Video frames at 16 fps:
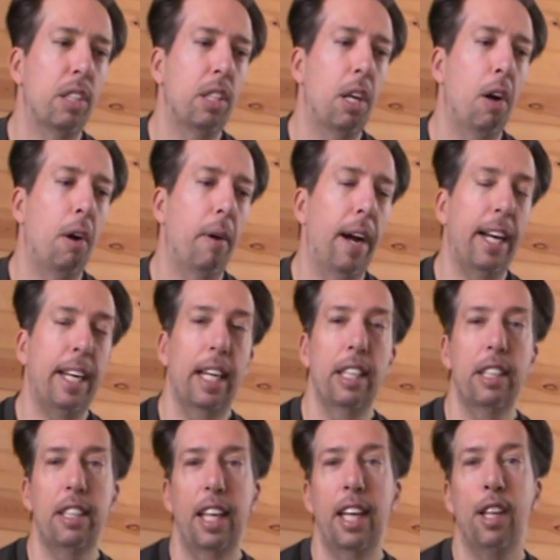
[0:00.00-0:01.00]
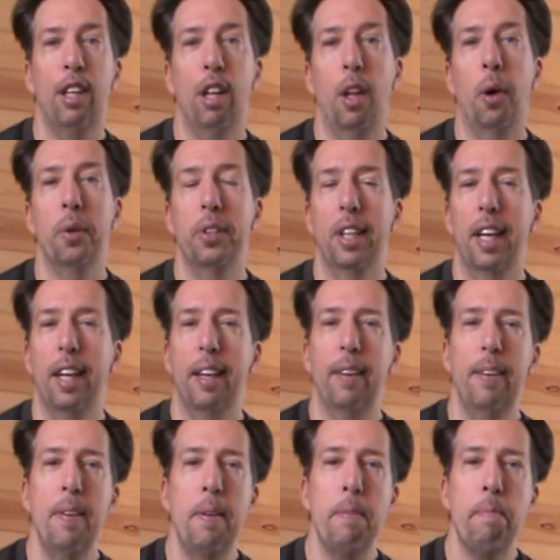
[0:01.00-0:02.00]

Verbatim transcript: So I guess in closing,